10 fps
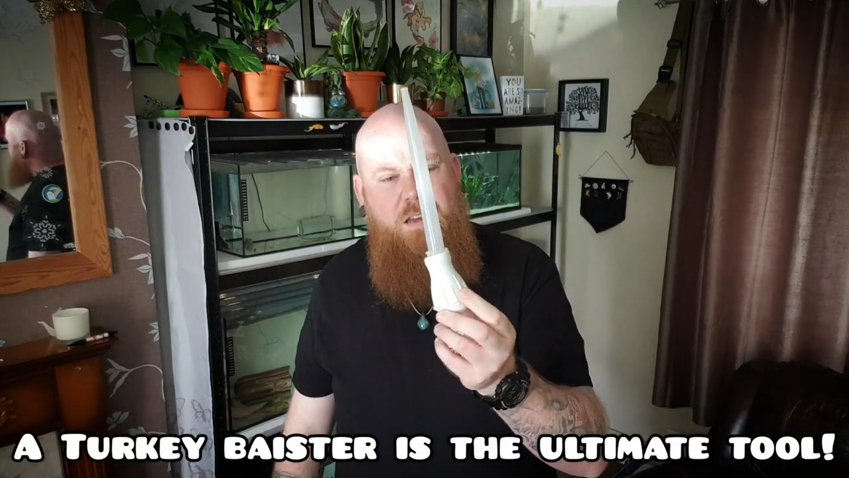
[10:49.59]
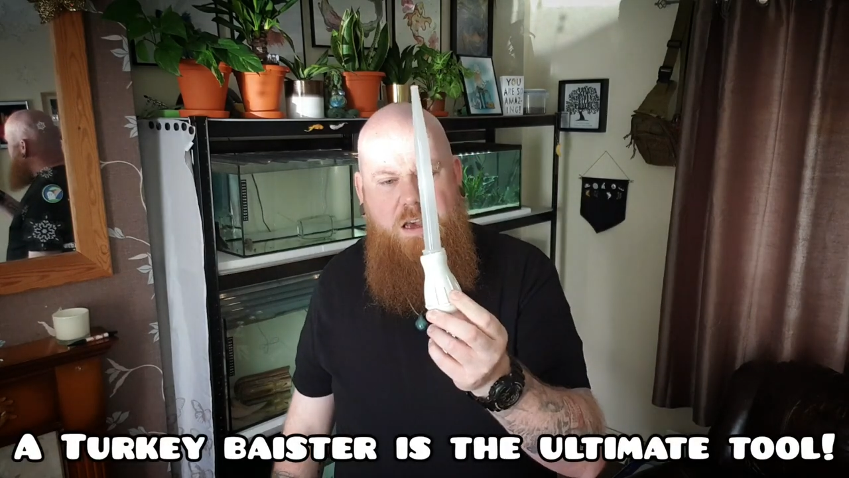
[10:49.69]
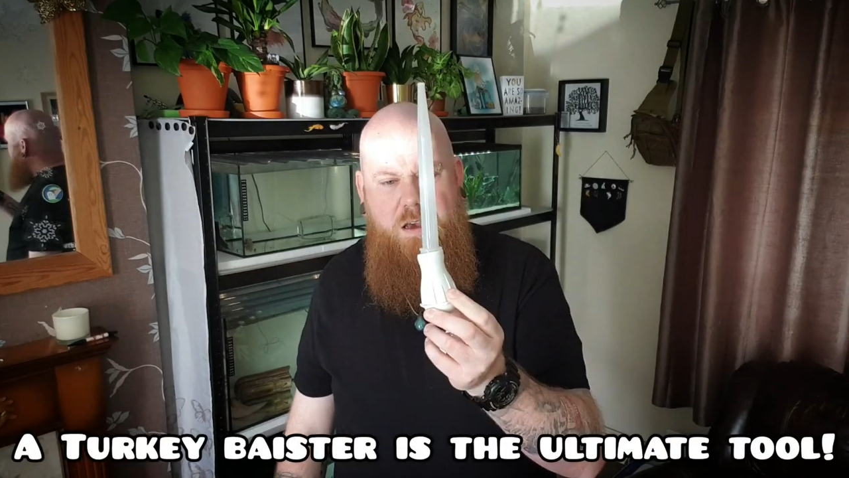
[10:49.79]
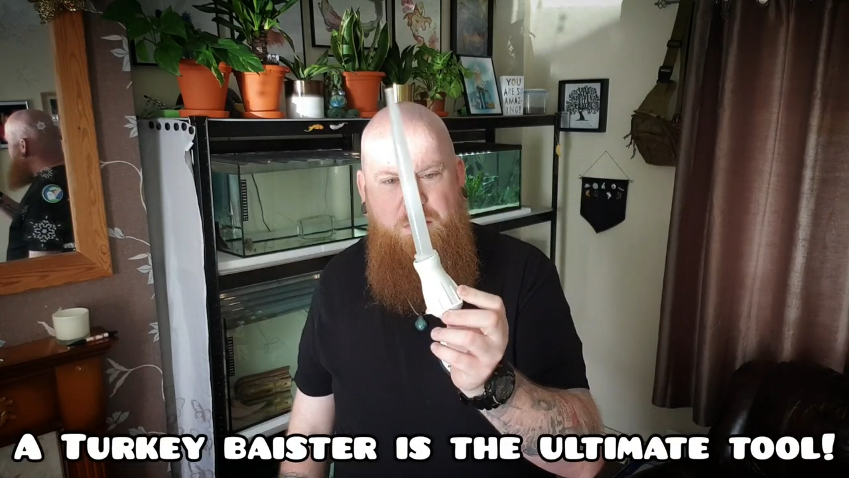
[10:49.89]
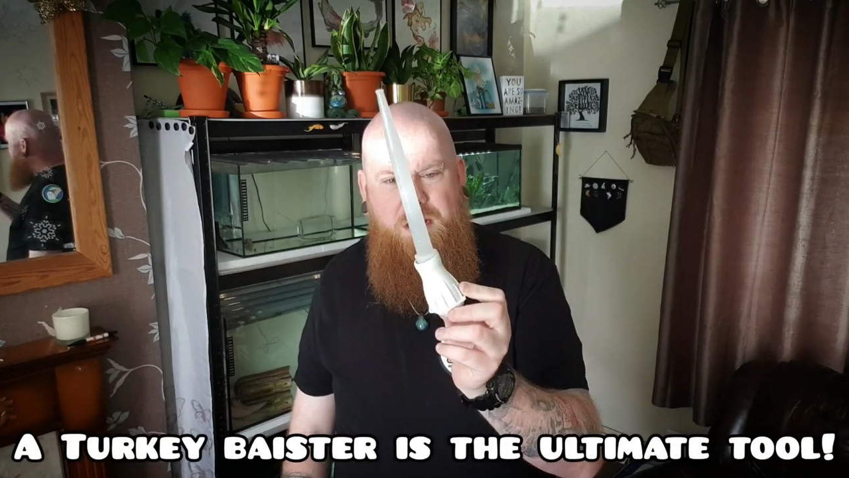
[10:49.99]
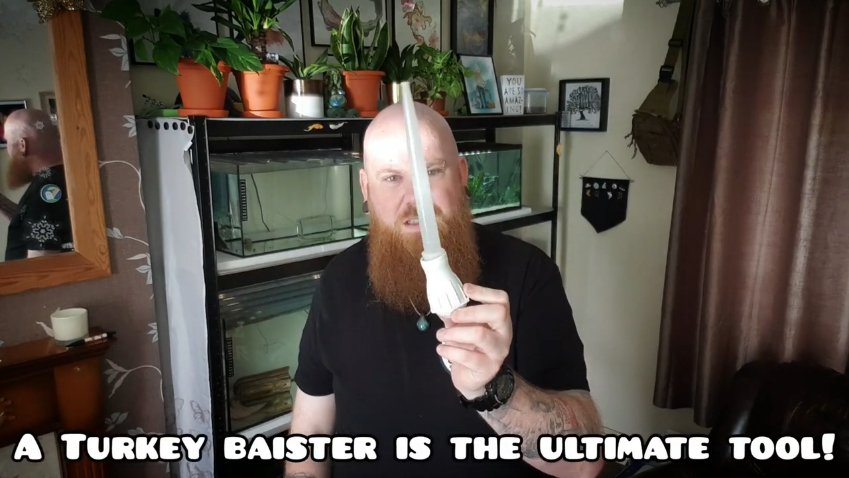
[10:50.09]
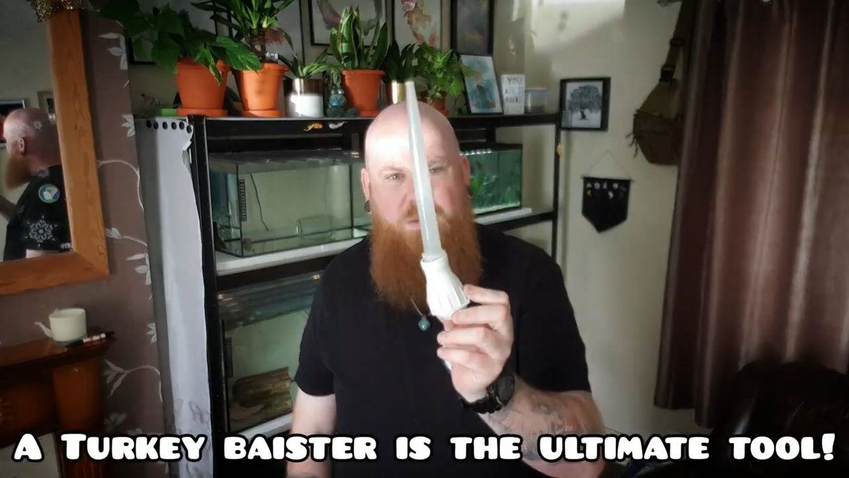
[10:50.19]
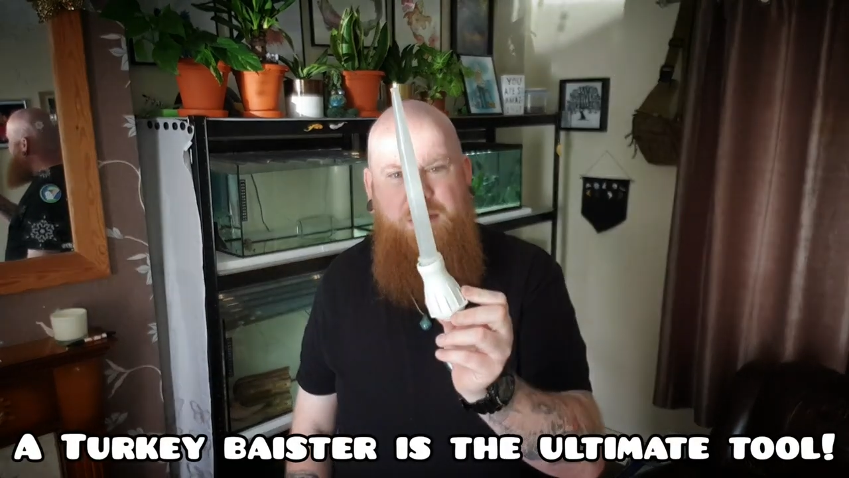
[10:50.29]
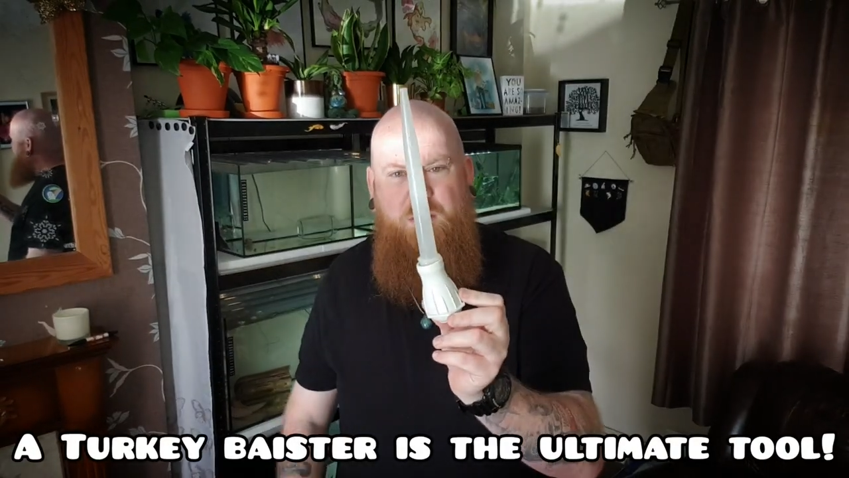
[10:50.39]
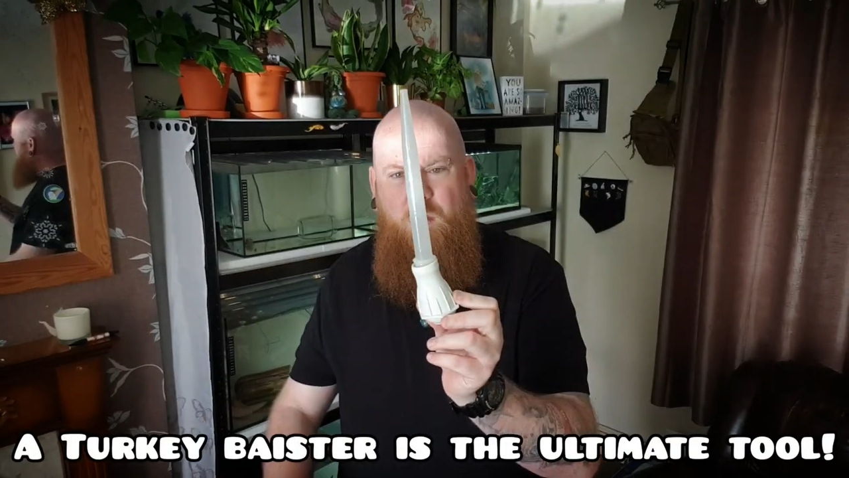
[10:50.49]
Uh, mine's a
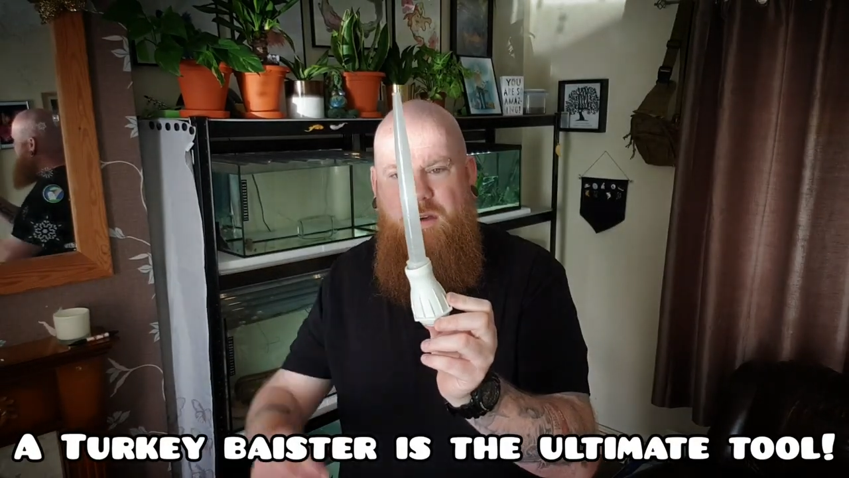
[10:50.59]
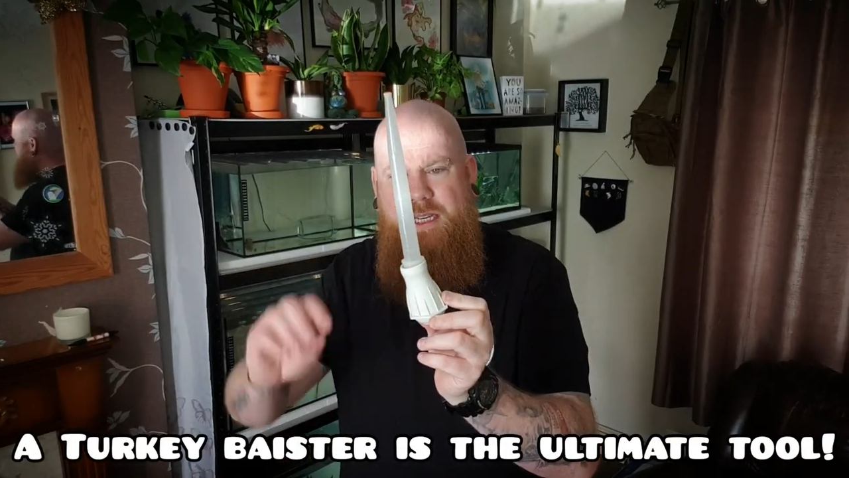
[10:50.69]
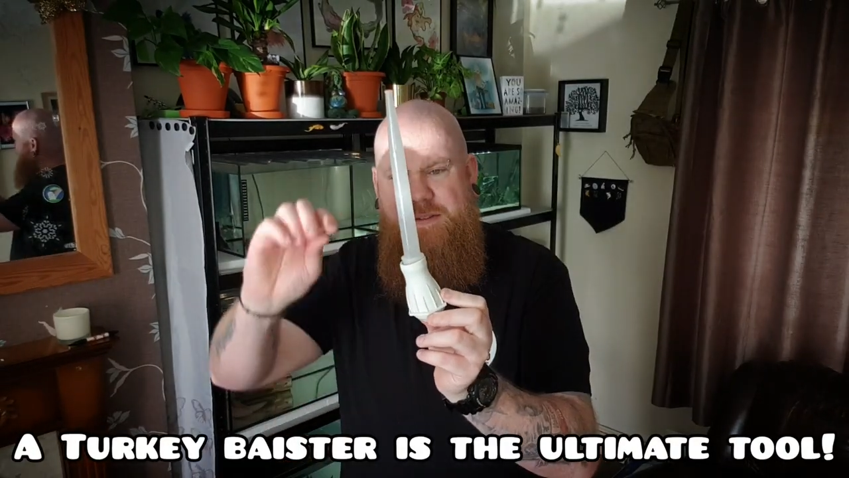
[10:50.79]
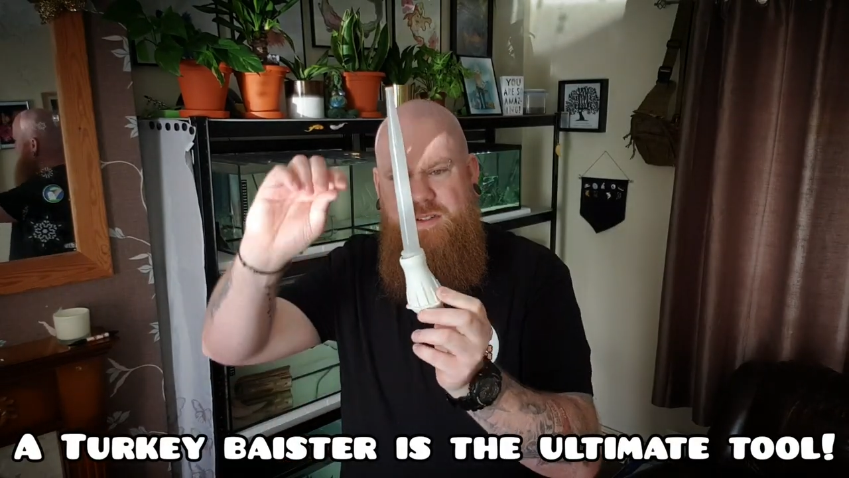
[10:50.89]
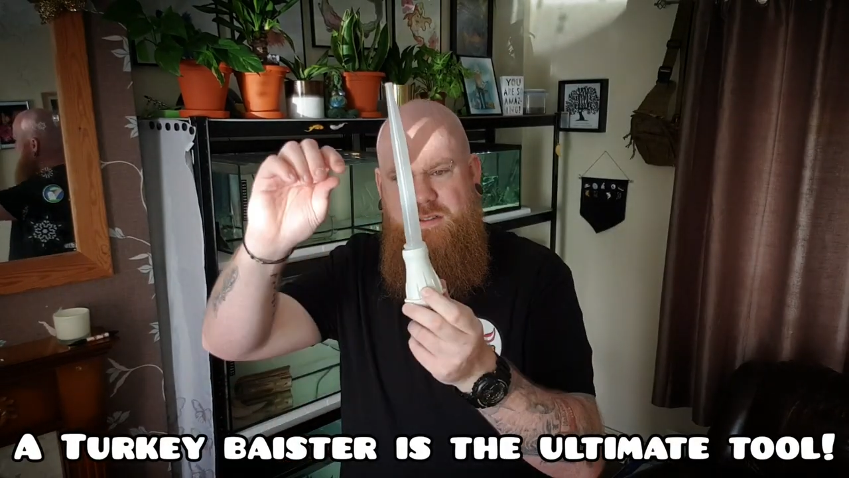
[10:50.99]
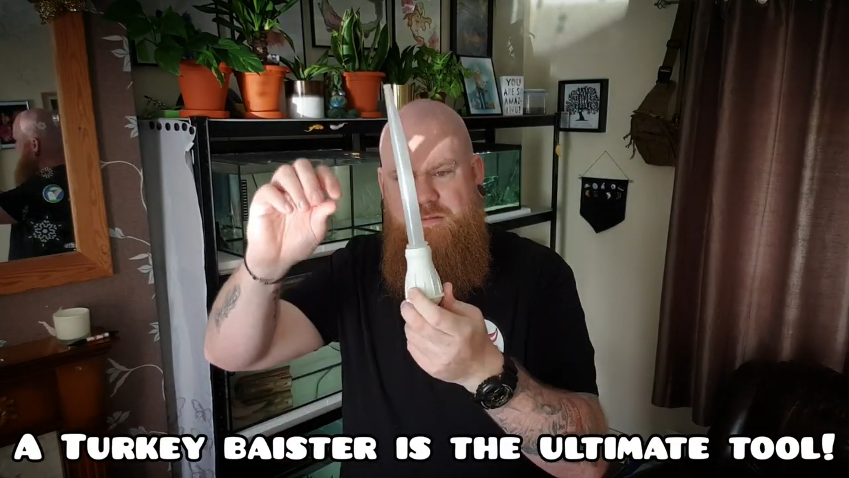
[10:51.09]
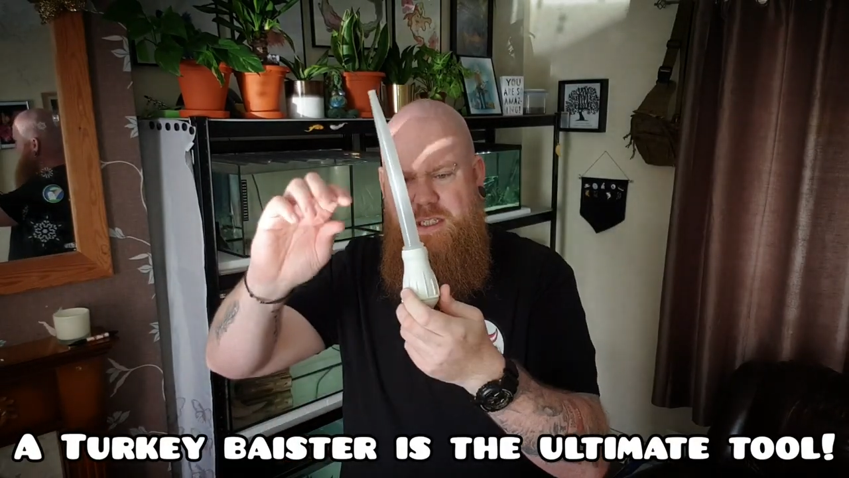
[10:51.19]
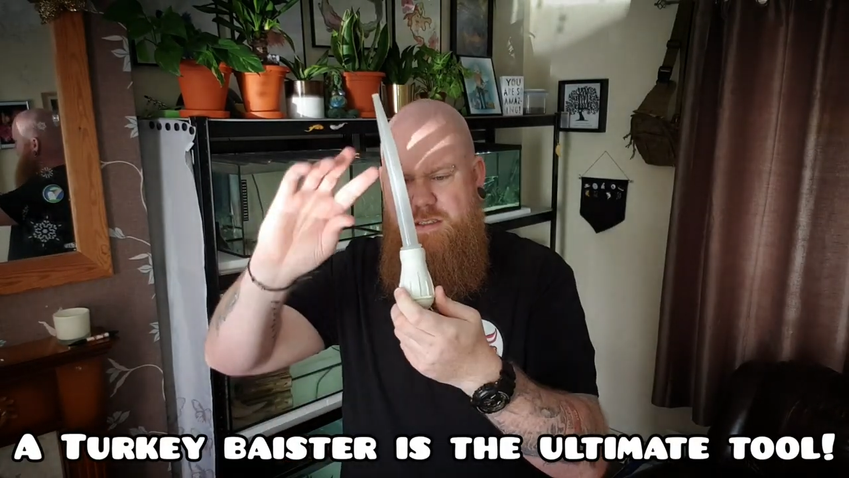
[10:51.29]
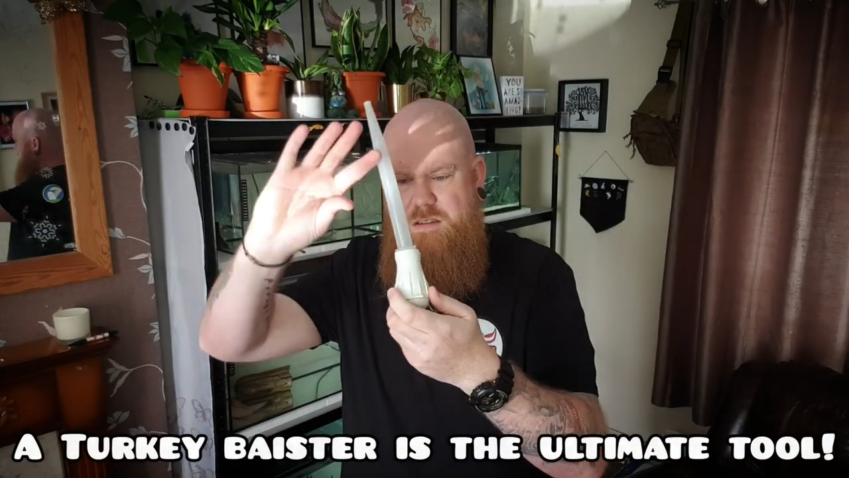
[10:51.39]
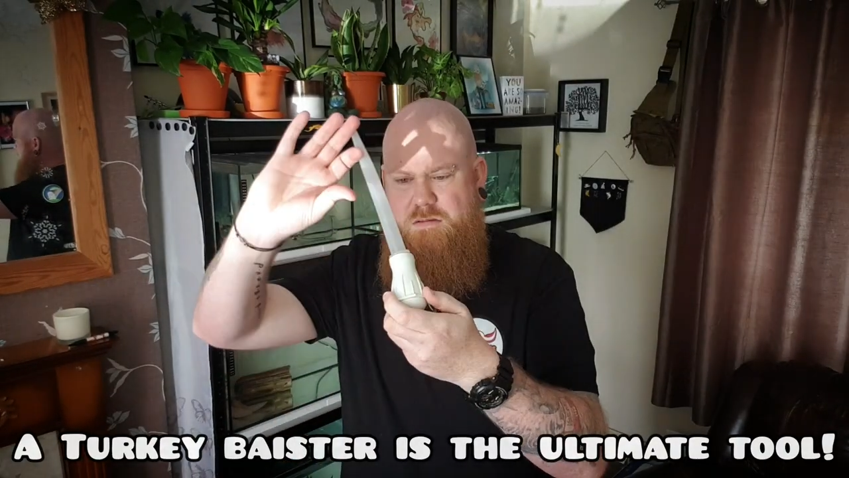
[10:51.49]
bit wonky for some
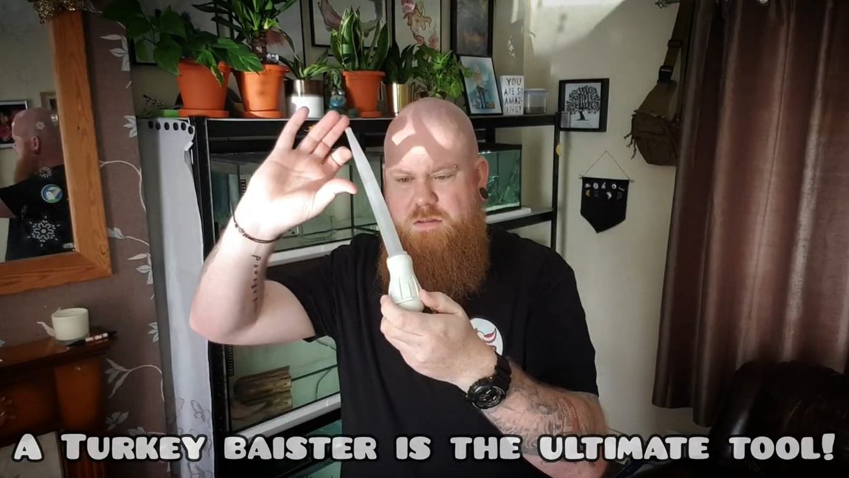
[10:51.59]
reason.